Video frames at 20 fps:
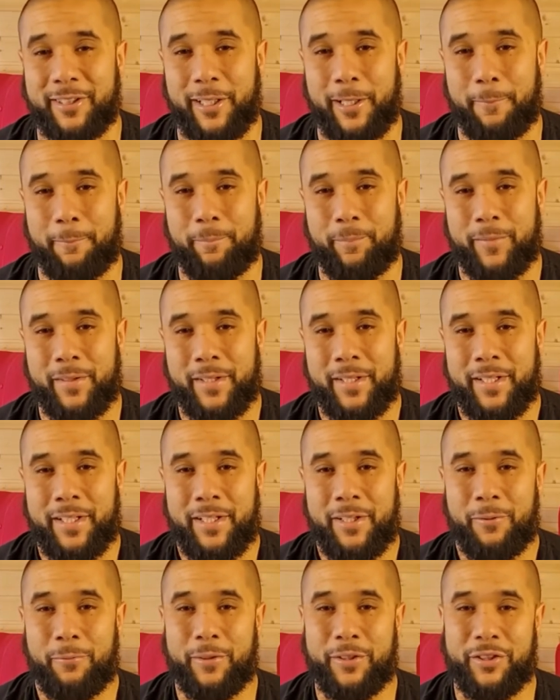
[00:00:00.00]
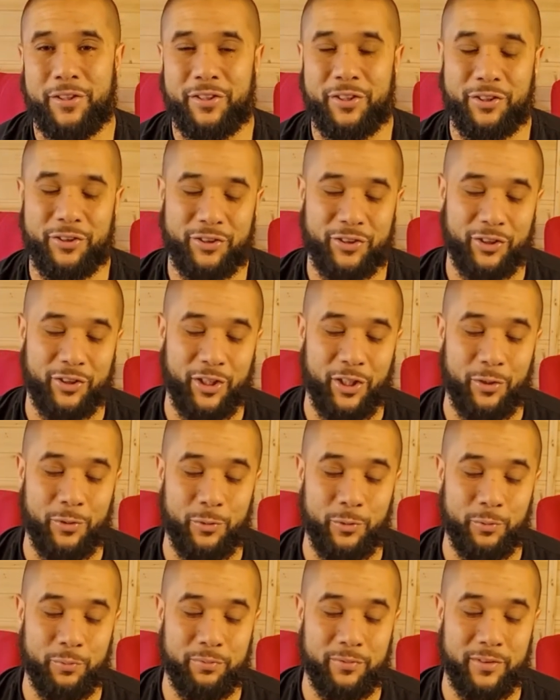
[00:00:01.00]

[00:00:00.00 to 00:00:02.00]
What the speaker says: up? When you used to go